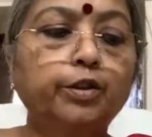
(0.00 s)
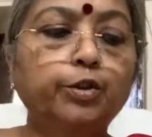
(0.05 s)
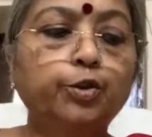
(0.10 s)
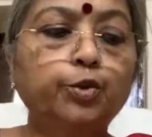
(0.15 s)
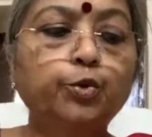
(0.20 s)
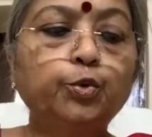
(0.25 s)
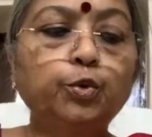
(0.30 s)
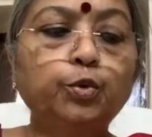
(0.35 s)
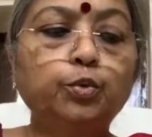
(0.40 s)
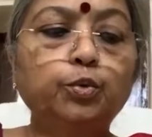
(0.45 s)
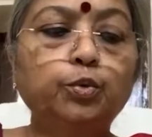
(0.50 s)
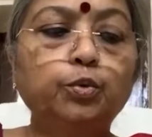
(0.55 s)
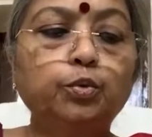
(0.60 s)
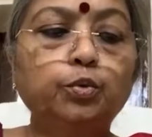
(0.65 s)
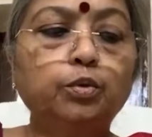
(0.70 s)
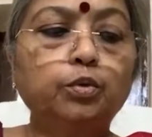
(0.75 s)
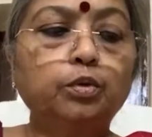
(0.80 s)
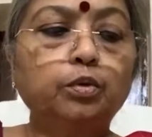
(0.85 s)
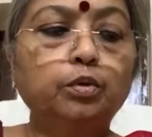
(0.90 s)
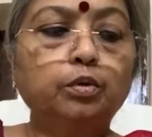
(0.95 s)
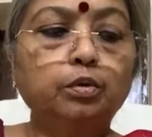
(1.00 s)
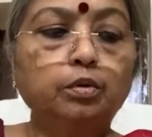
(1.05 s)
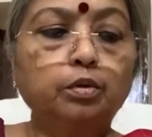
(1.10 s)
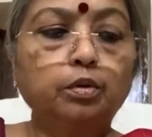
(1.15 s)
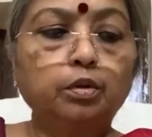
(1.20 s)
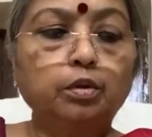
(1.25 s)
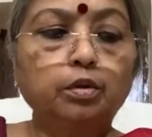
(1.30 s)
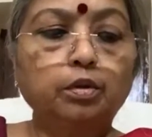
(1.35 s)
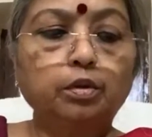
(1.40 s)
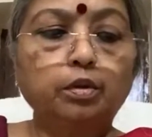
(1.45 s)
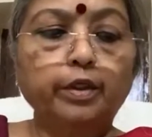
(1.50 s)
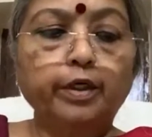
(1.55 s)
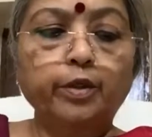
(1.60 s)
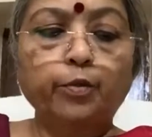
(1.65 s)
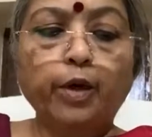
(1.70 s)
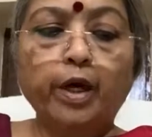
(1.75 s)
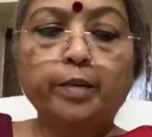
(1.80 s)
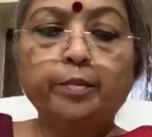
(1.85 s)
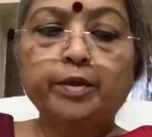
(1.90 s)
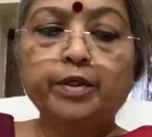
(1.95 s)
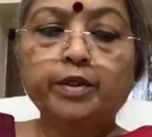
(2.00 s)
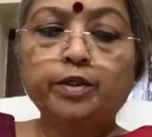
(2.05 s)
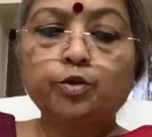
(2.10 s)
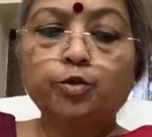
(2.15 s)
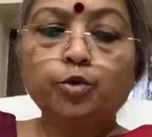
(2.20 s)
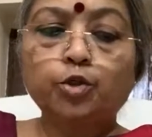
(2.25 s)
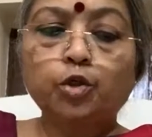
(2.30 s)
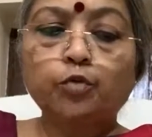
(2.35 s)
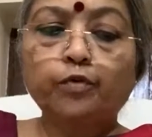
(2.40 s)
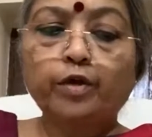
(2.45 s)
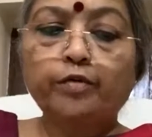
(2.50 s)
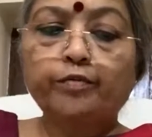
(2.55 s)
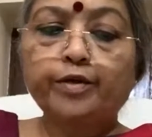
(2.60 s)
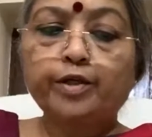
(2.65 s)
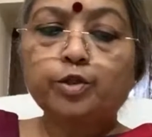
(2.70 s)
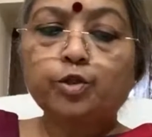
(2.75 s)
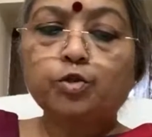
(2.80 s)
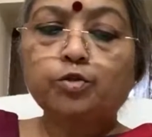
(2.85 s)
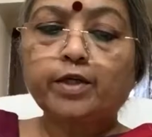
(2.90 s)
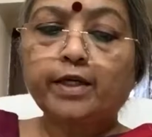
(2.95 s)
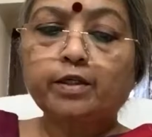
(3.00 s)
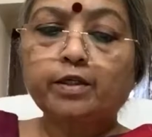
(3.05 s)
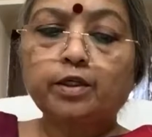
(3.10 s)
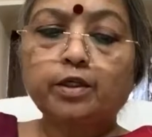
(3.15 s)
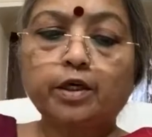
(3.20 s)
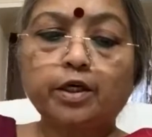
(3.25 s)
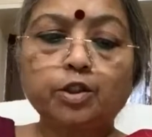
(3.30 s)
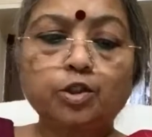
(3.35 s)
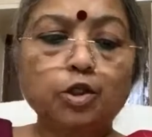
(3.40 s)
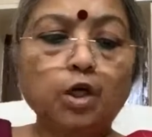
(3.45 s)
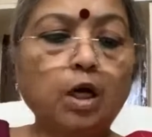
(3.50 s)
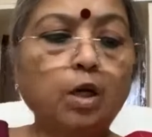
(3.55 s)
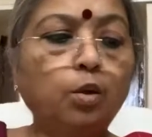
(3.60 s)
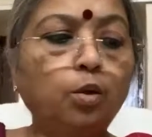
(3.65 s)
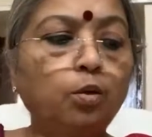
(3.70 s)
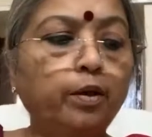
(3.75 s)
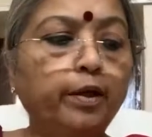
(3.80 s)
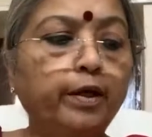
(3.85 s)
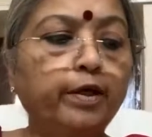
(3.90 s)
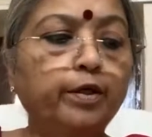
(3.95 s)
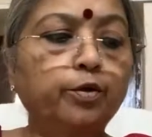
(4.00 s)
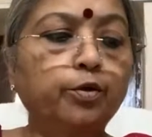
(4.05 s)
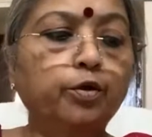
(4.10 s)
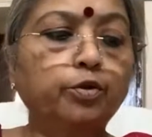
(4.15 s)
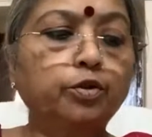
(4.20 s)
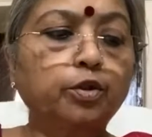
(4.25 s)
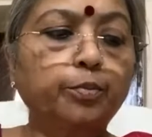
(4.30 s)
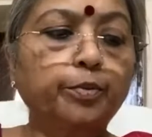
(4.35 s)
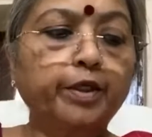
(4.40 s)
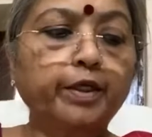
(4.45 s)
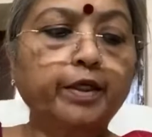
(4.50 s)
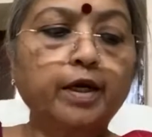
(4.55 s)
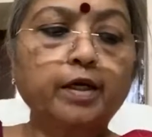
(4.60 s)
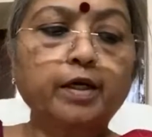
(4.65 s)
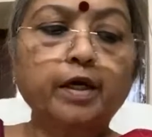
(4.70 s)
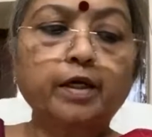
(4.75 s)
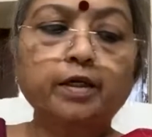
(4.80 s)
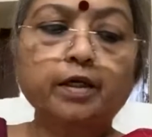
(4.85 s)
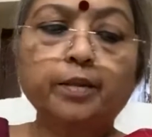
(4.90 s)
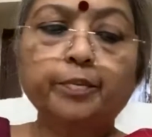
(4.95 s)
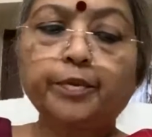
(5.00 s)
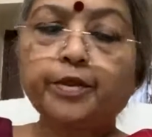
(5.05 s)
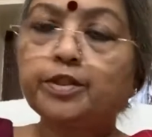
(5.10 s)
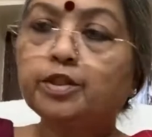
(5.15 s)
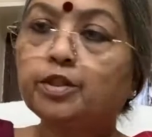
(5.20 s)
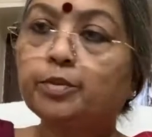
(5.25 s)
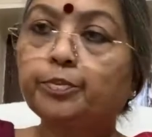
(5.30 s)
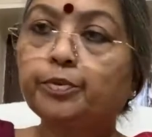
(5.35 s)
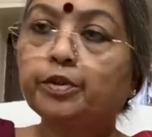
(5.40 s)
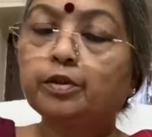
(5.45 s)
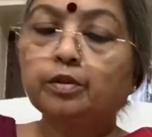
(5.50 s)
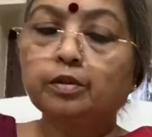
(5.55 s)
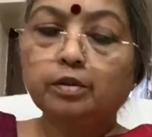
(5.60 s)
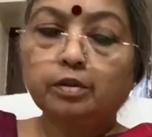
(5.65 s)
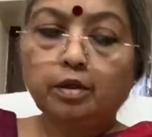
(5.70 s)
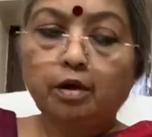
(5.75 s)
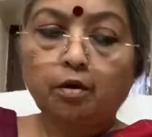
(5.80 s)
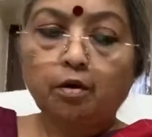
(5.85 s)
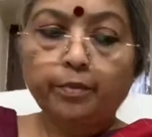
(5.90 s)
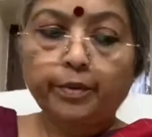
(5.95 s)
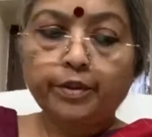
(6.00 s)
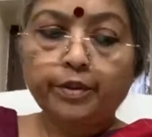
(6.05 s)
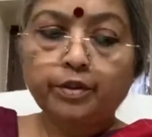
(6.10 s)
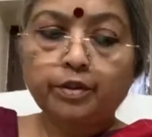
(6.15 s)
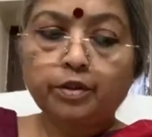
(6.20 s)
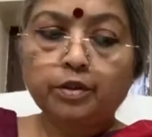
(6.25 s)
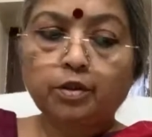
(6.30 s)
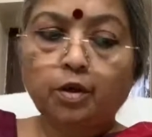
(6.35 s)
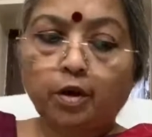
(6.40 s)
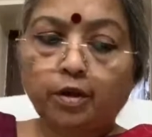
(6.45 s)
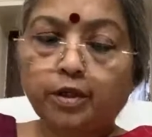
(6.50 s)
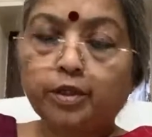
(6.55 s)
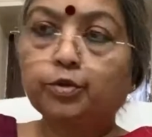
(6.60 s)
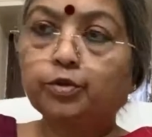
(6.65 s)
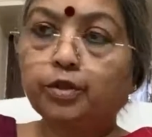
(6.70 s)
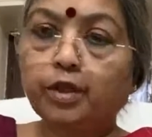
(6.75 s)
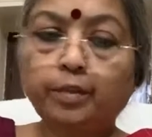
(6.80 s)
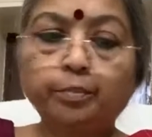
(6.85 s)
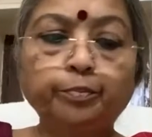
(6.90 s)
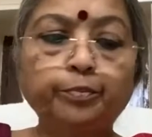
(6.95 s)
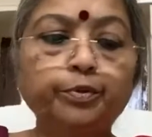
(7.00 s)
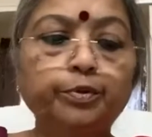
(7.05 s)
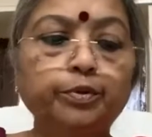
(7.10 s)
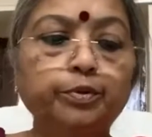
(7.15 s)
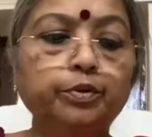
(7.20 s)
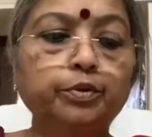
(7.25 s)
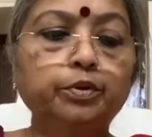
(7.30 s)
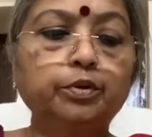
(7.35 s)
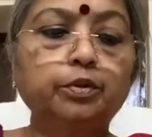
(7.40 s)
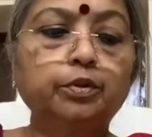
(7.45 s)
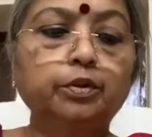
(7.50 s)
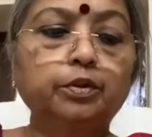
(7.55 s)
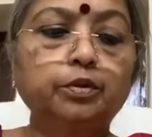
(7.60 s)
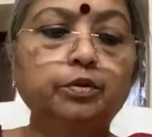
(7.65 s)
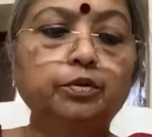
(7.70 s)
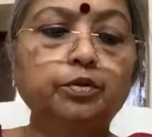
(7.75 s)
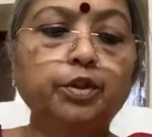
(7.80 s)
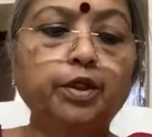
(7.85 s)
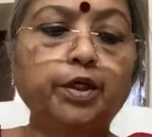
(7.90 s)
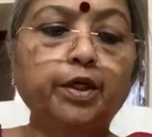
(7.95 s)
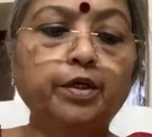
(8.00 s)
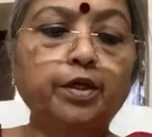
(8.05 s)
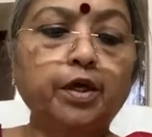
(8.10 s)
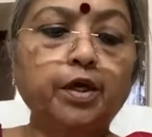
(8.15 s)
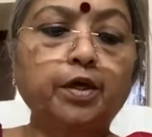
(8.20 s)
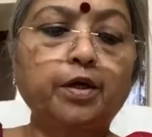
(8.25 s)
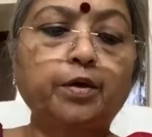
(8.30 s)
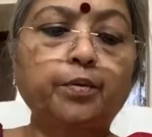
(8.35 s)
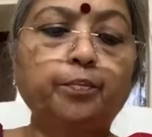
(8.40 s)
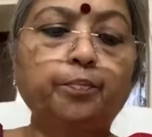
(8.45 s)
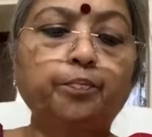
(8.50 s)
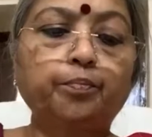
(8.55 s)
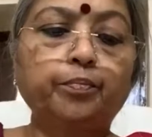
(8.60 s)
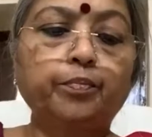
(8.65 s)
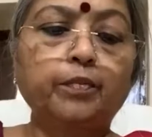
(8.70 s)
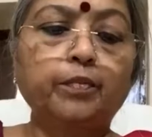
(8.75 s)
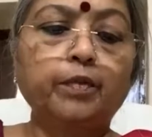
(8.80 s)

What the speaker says: The two, Environment and Social Welfare Society Khajuraho and Dr. Pragya Khanna, Principal Government College Udhampur, JNK.